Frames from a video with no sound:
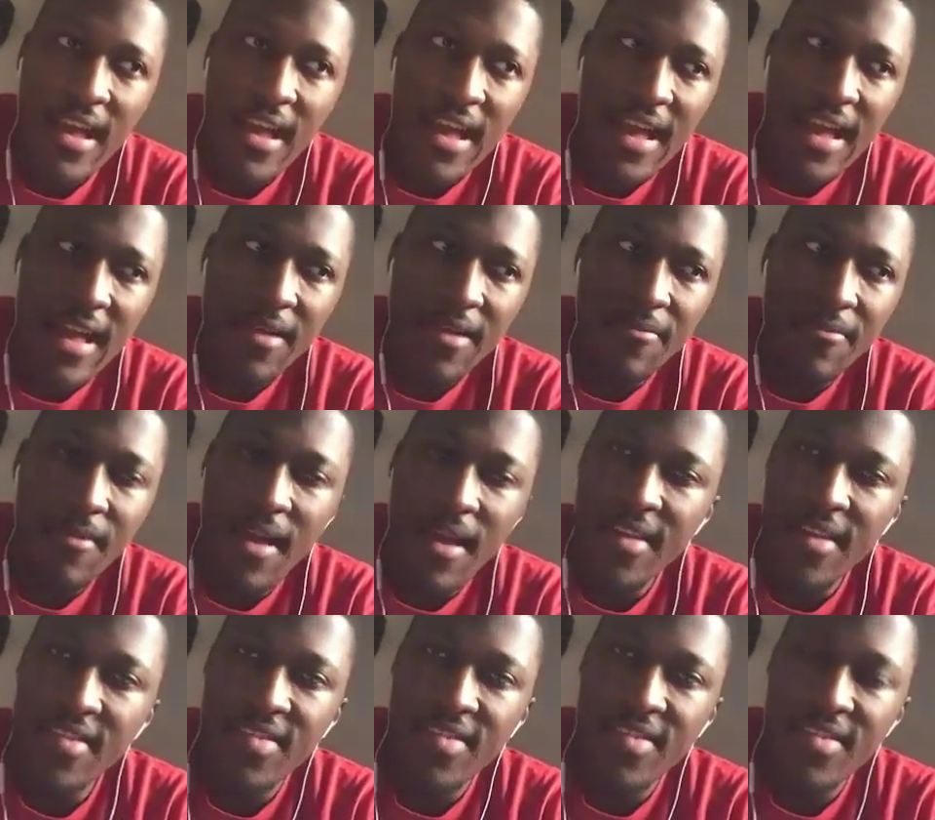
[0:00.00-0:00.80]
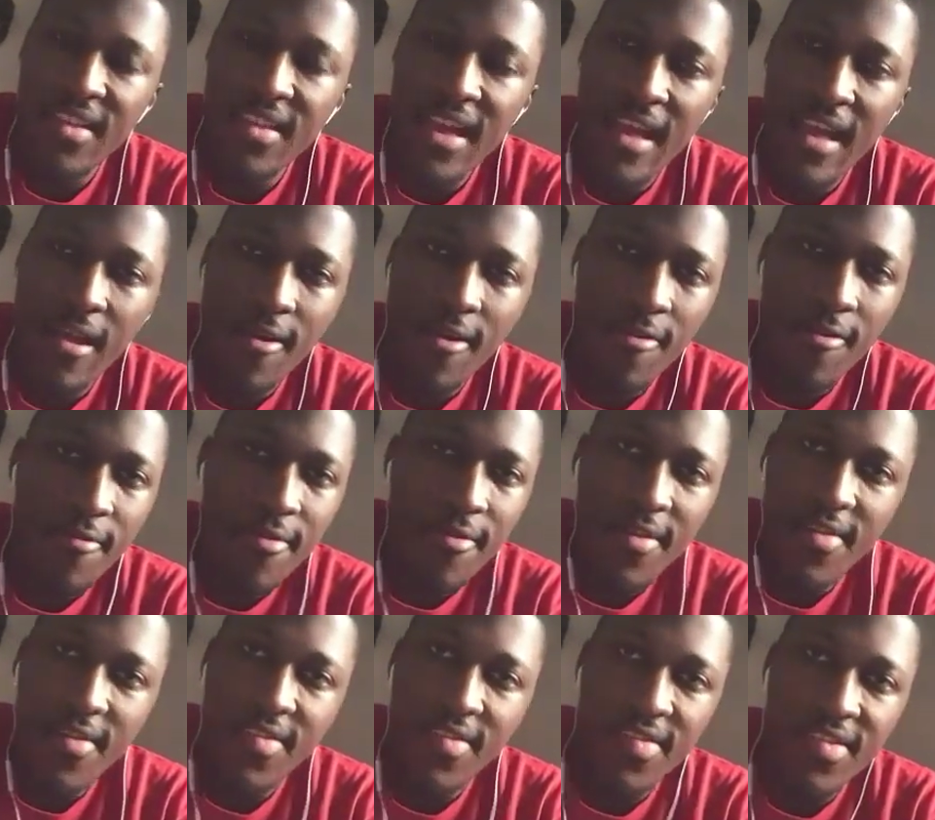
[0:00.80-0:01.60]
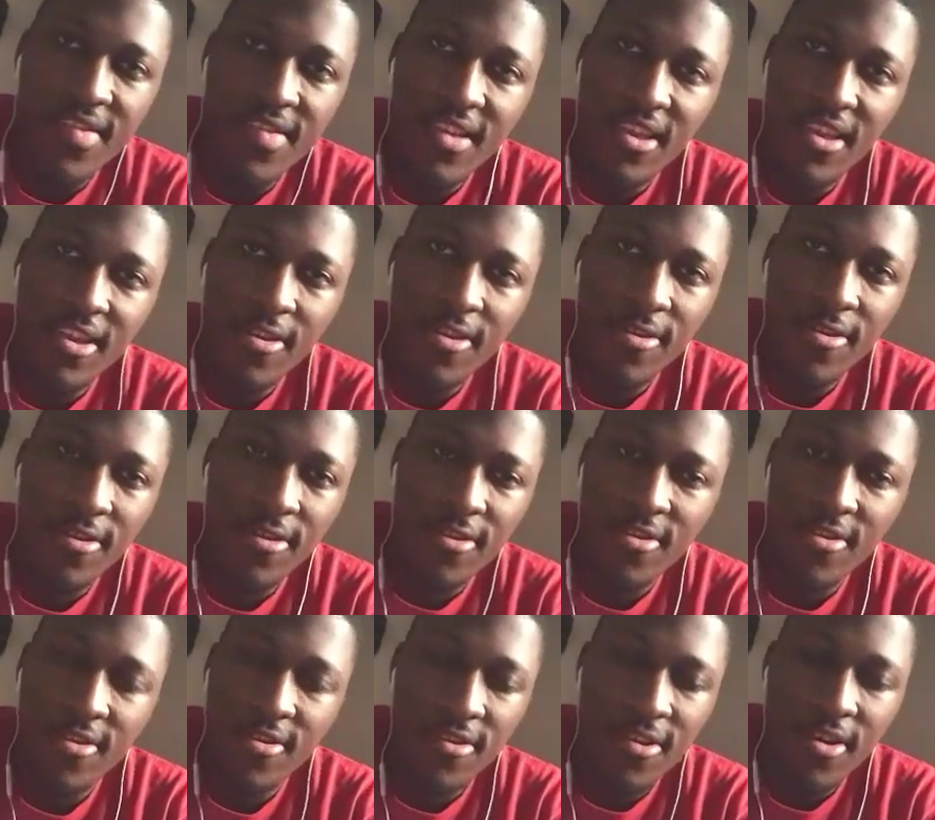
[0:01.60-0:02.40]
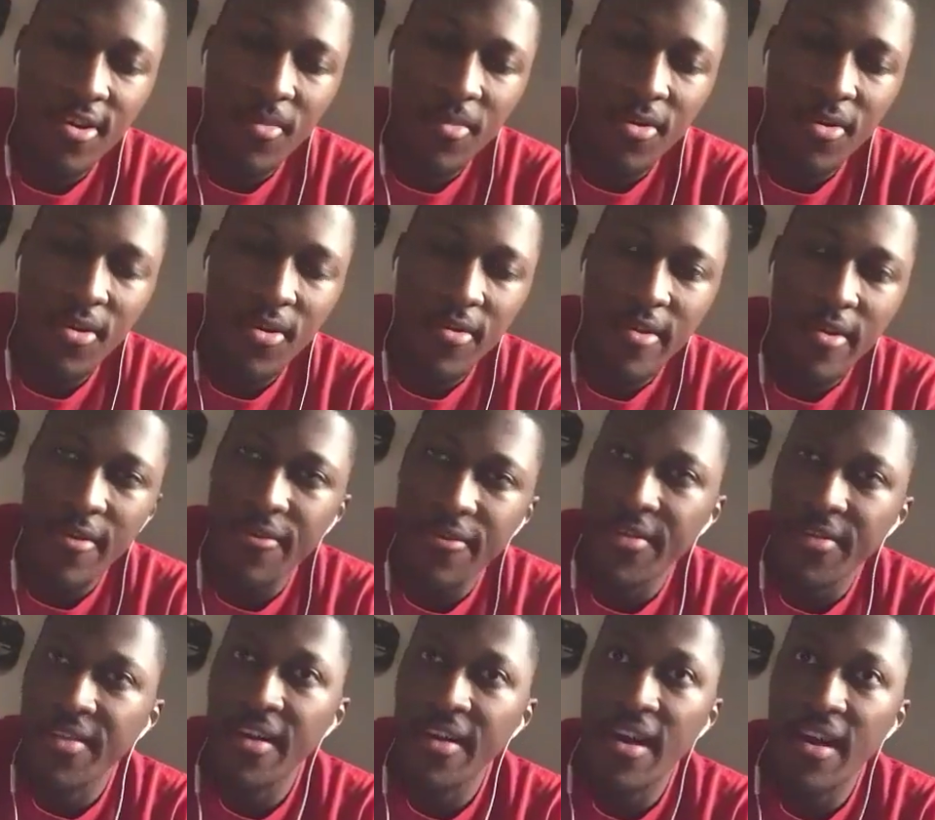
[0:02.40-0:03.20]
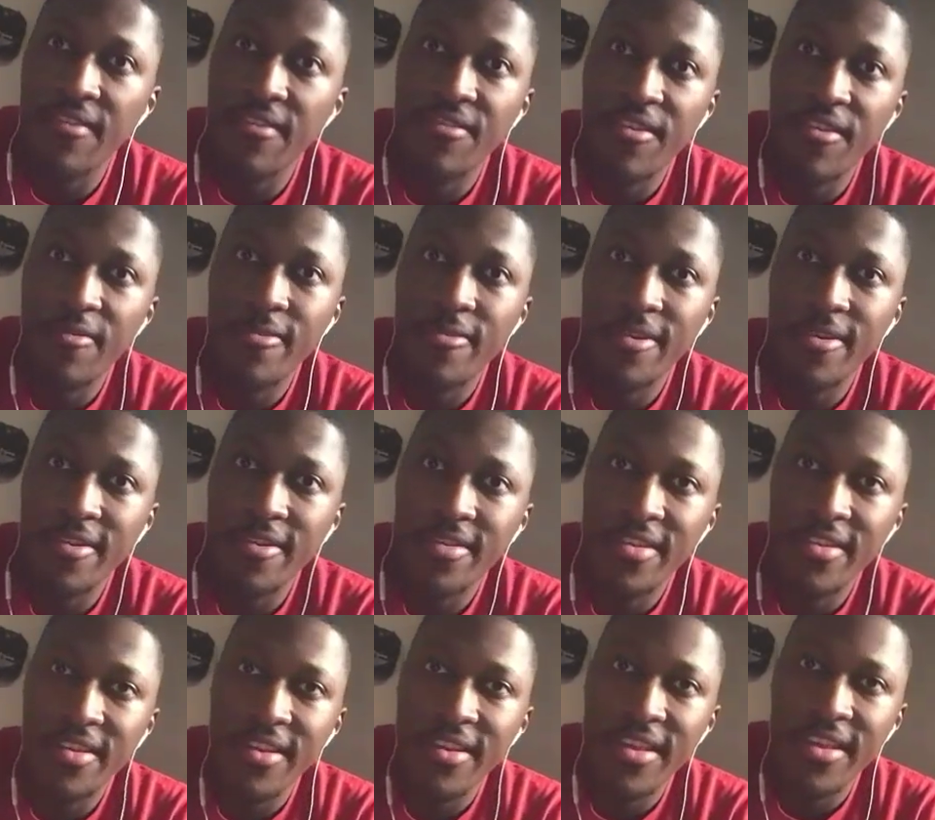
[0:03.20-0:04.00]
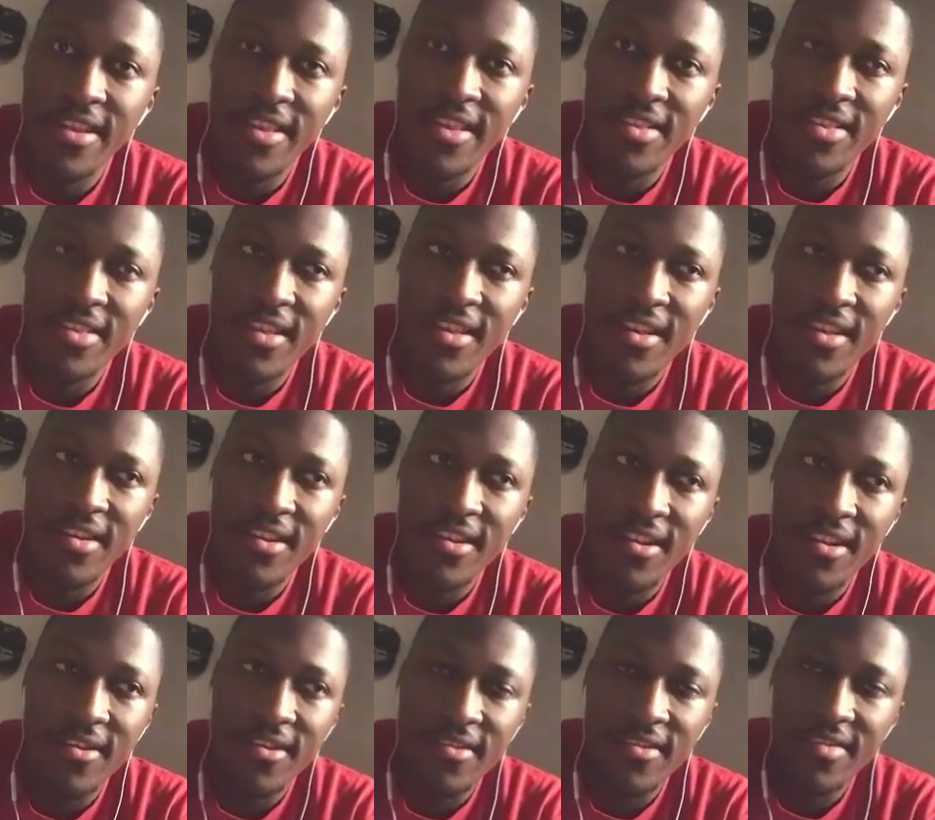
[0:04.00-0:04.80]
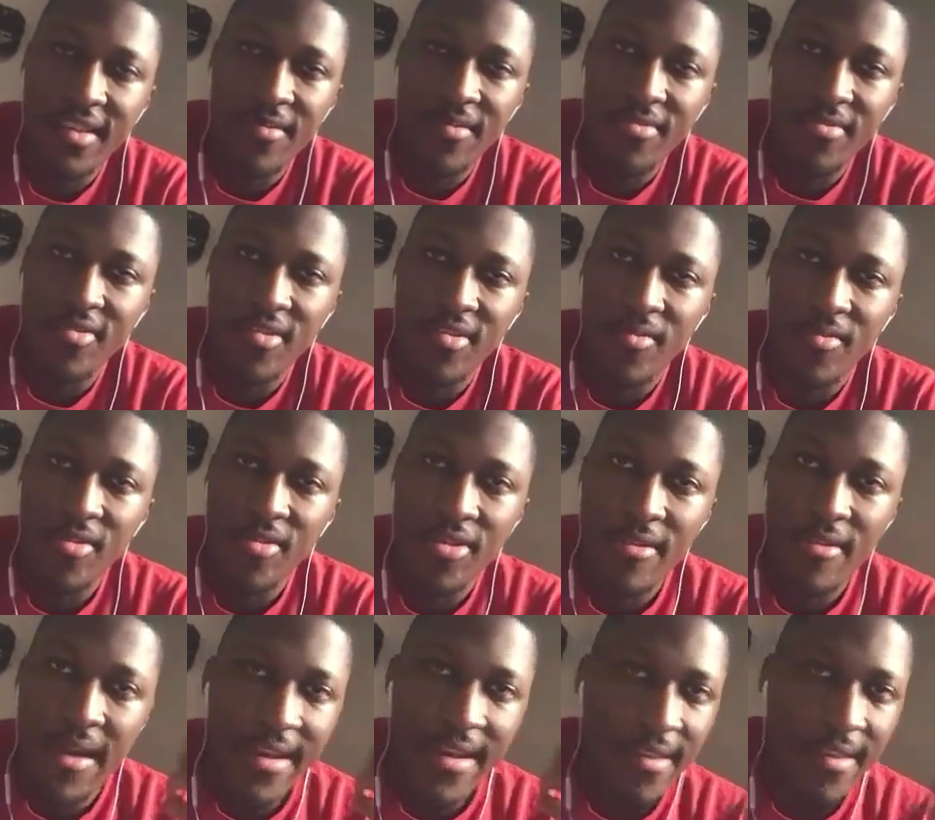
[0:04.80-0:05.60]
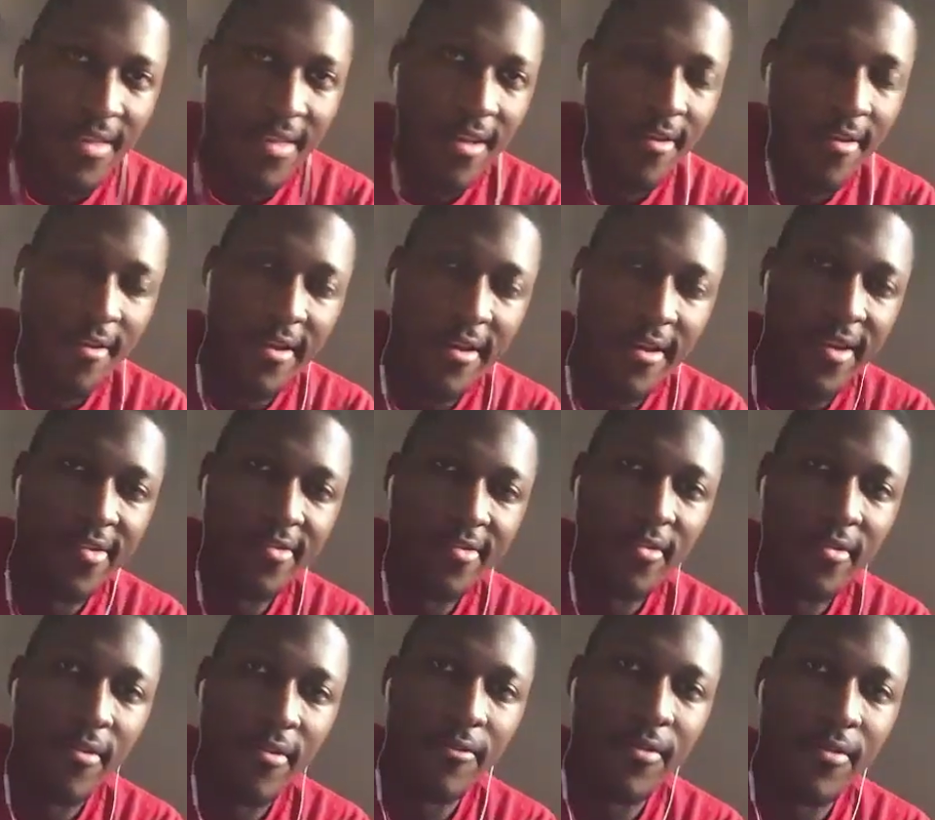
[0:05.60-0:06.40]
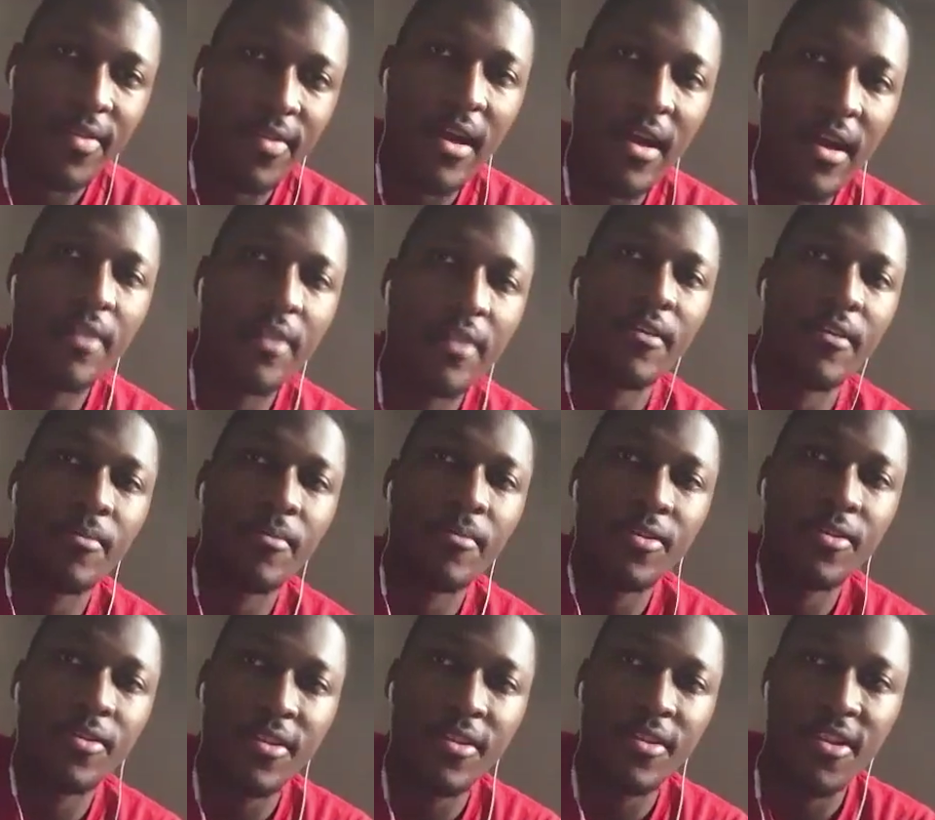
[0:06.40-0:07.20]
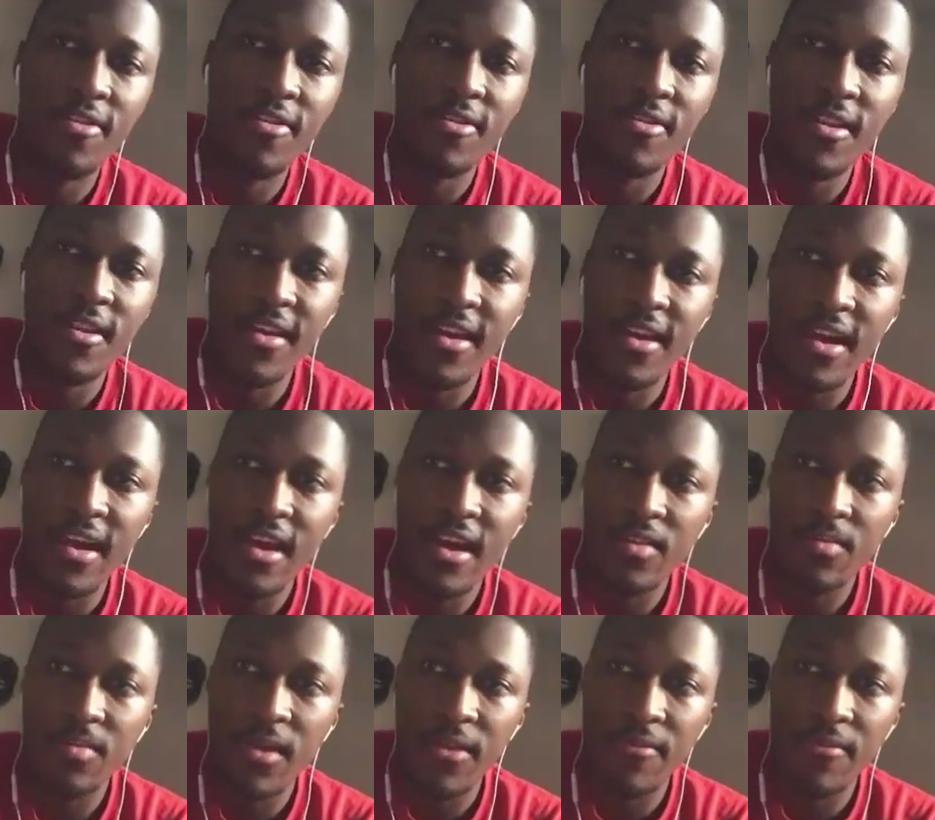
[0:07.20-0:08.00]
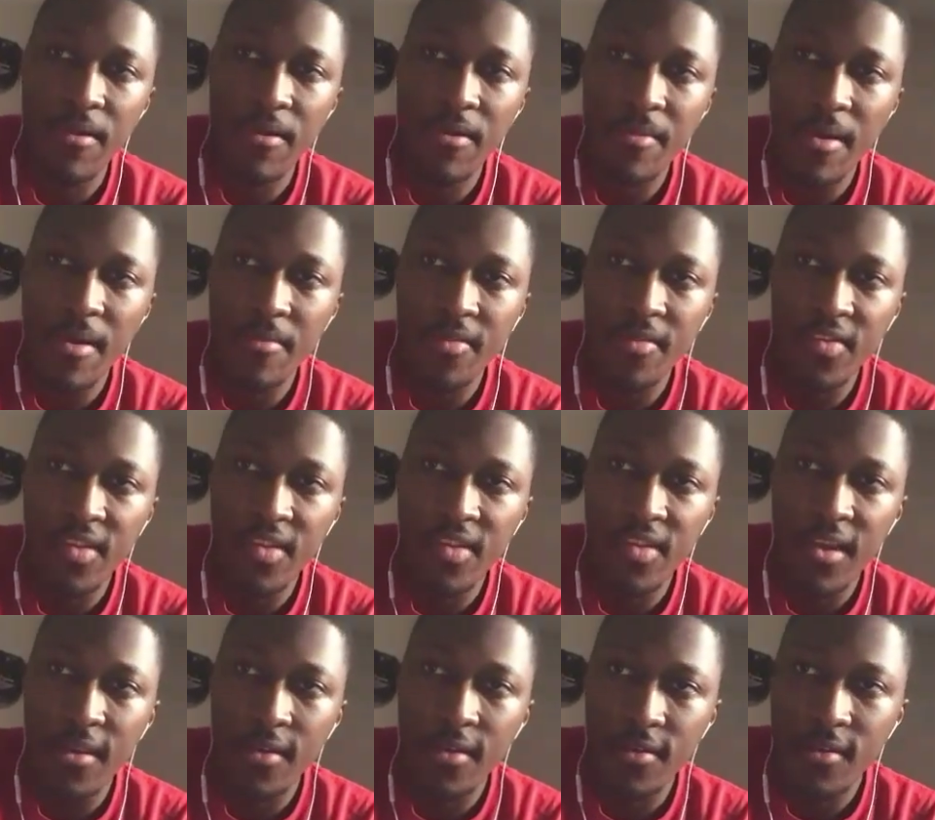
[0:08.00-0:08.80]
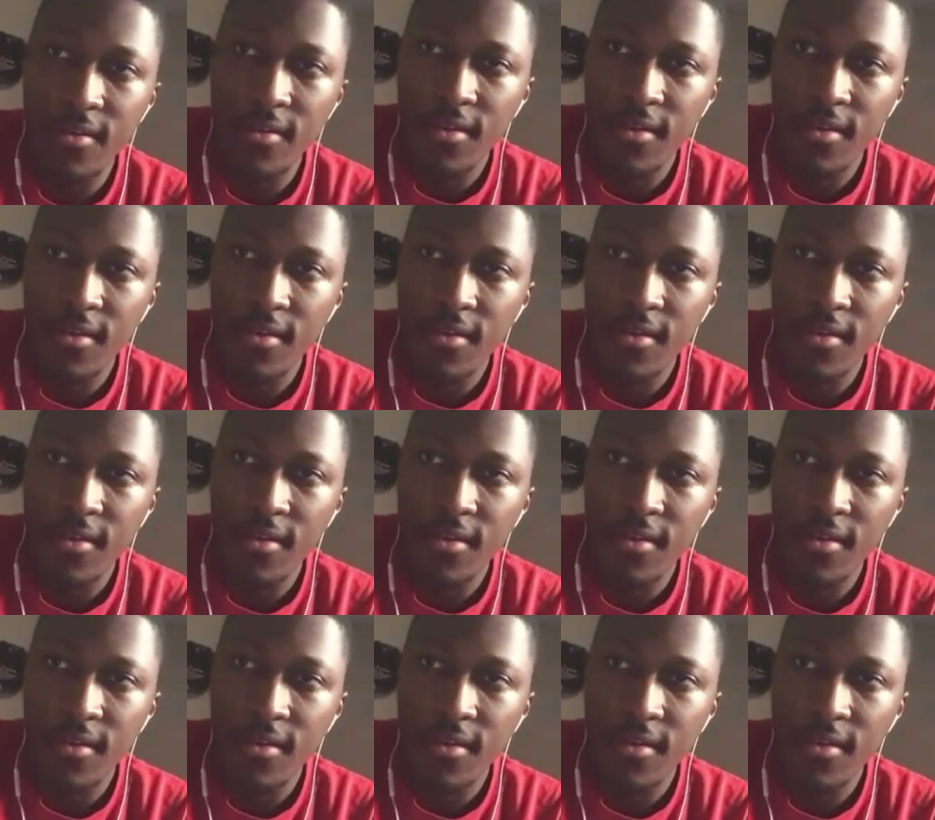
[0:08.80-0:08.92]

I always see more of your photography work than anything, though, because I'm assuming you had a long history of photography more than you did cosplay, if I'm not mistaken.